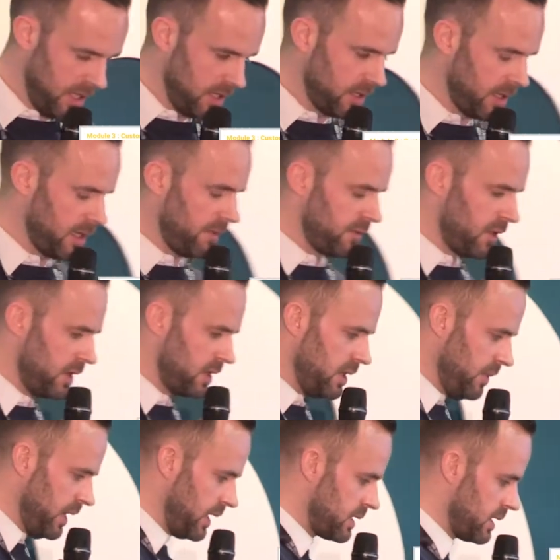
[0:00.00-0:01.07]
You can give
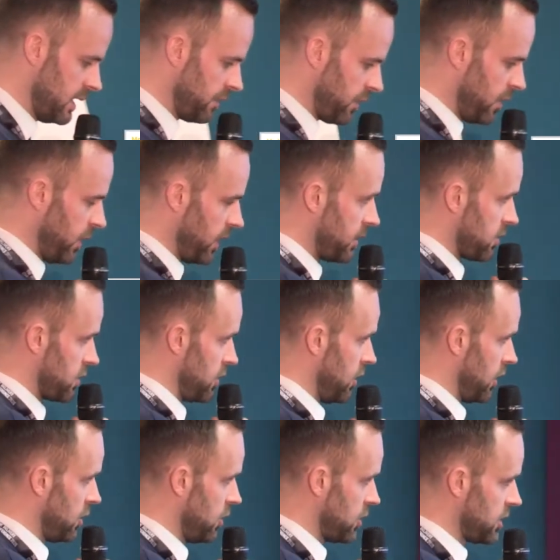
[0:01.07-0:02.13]
30-minute delivery windows to
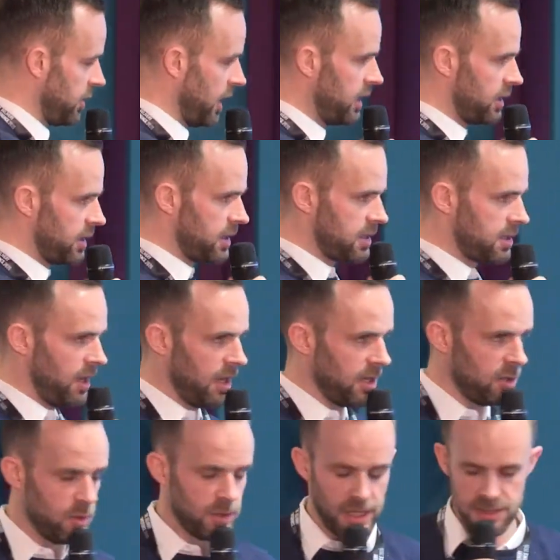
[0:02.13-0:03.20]
your customer, and you can
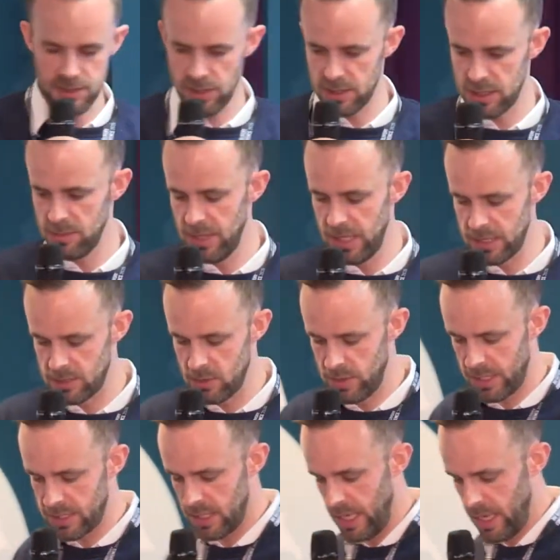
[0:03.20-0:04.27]
decide who gets 30 minutes, who
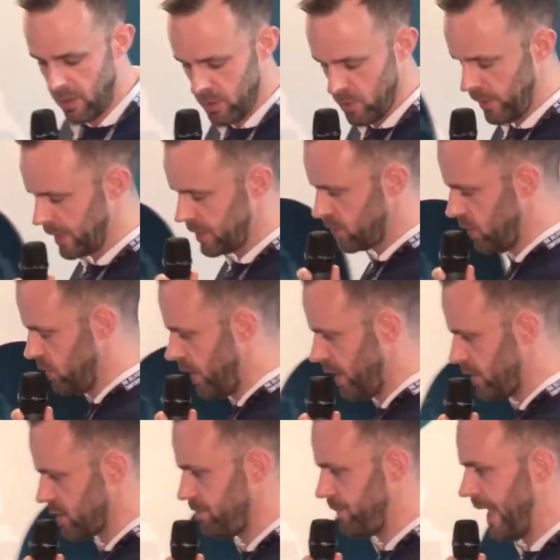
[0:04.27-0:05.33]
gets an hour, who gets two
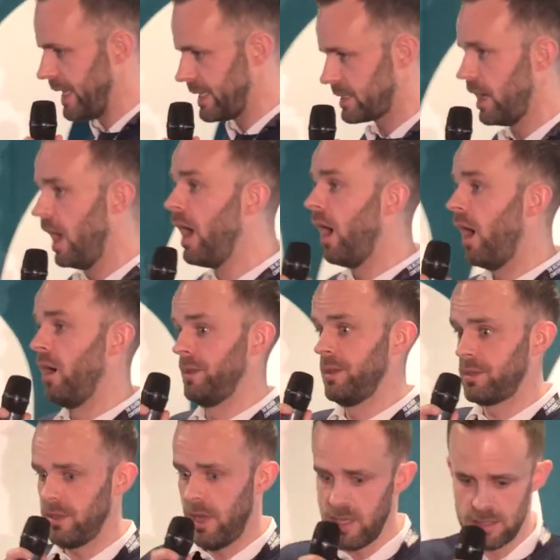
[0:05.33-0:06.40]
hours, based on
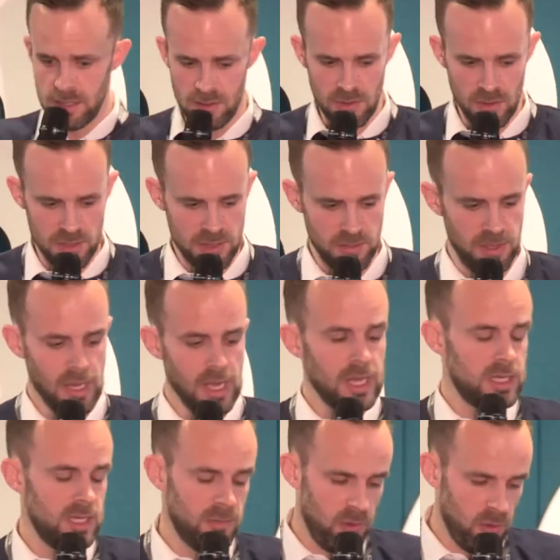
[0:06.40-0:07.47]
the size of the customer,
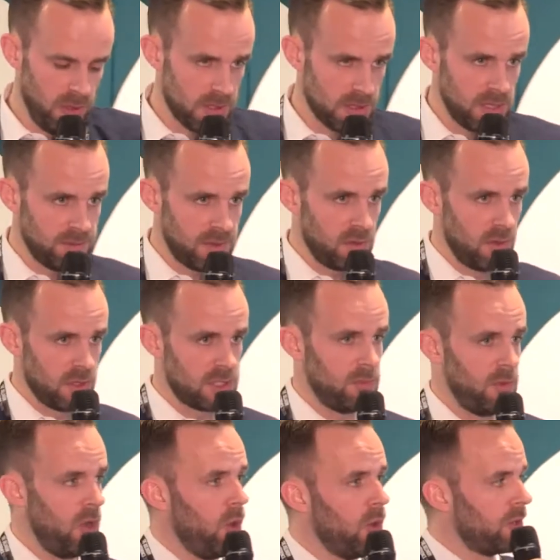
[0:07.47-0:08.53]
the importance of the
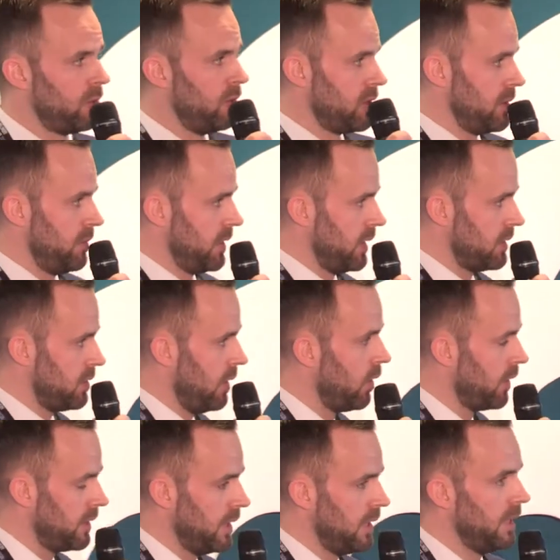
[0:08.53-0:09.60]
customer, or the customer that you,
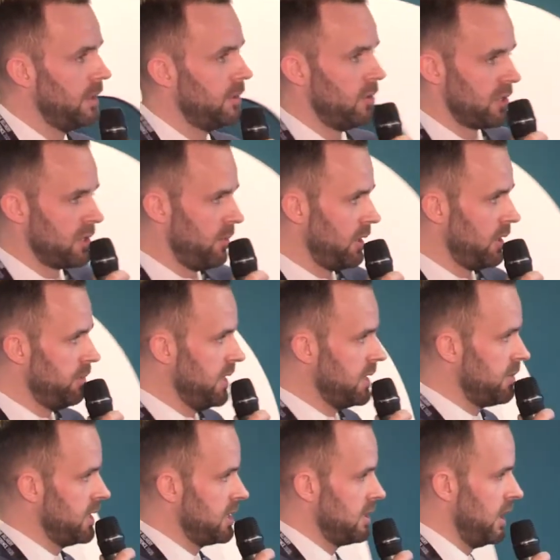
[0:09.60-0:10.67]
or the customer on the
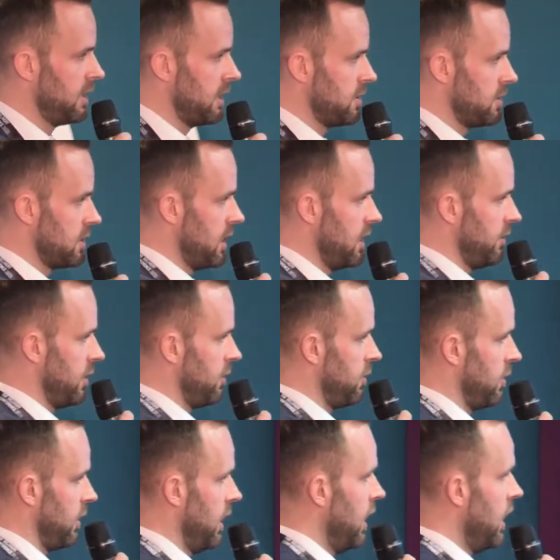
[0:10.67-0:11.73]
B2B side that you're delivering
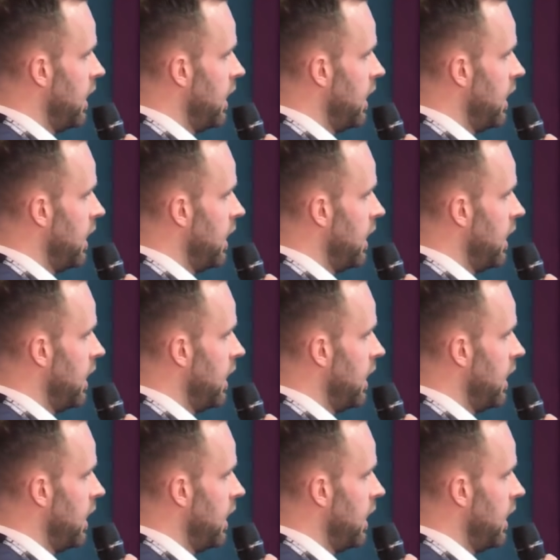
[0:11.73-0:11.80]
for.